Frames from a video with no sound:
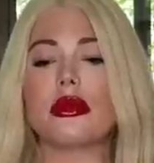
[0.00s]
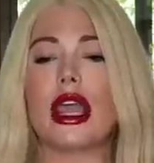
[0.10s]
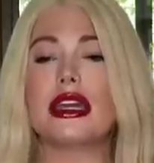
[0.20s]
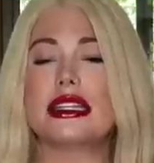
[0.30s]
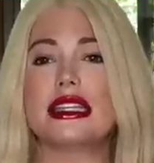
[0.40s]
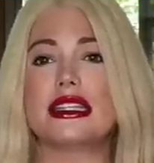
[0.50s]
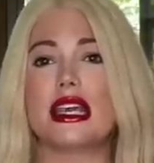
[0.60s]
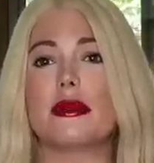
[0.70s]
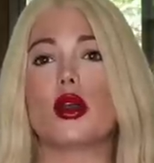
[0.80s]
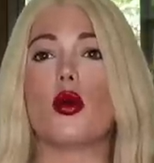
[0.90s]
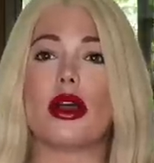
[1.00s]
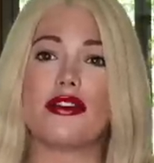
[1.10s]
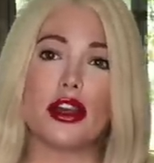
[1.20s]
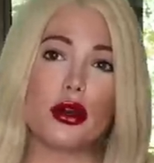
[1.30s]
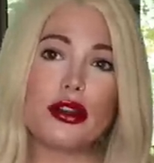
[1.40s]
I had said to them, like, what if
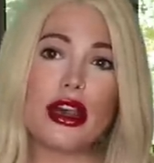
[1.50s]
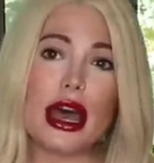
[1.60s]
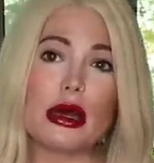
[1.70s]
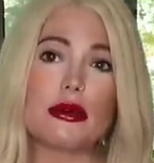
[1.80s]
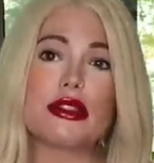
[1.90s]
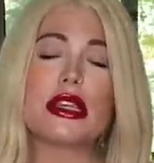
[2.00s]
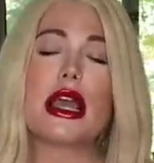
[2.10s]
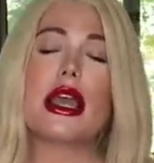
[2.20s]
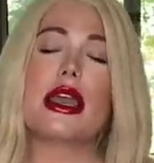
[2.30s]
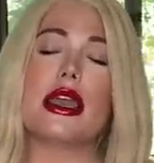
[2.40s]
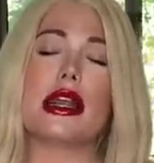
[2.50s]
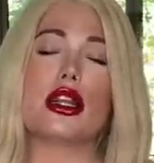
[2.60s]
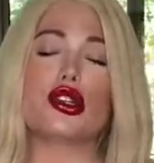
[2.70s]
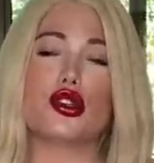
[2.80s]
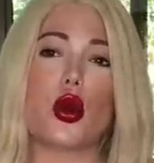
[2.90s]
I go to the house and I
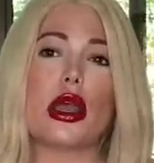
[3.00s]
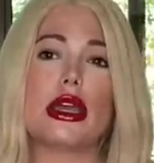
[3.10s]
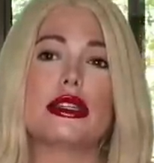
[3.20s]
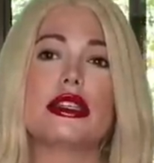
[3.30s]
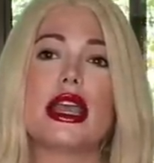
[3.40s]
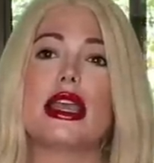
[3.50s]
destroy it?